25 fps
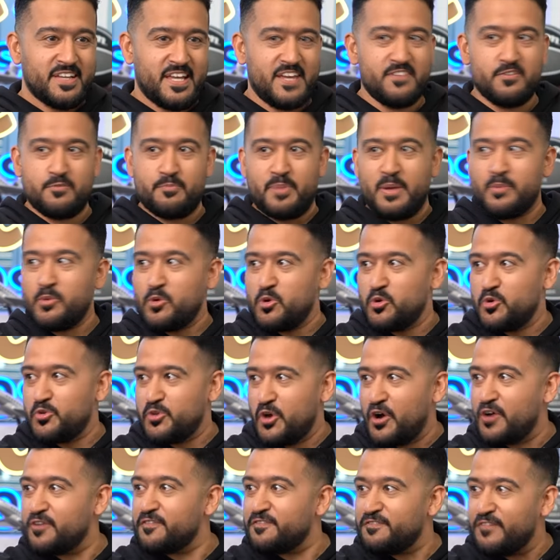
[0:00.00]
Even people who
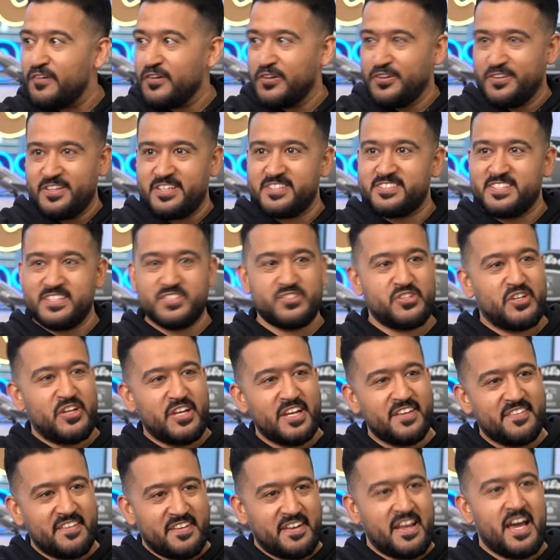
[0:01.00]
don't follow these things, you
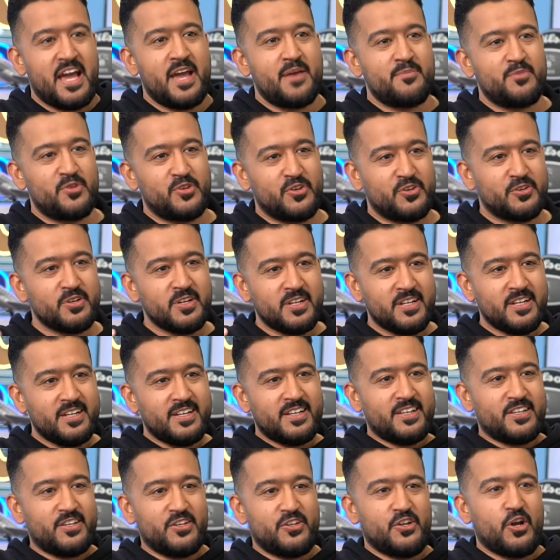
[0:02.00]
hear the name,
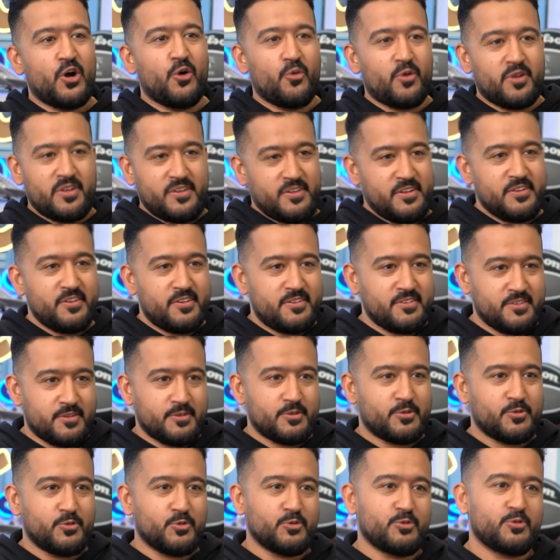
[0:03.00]
you know what, they're a
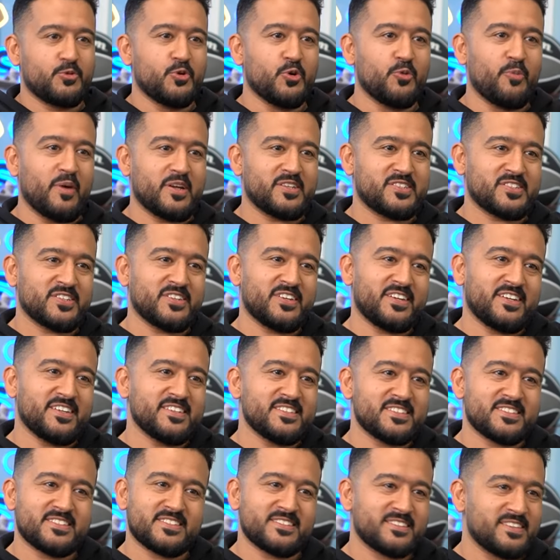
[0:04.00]
cool bunch of guys.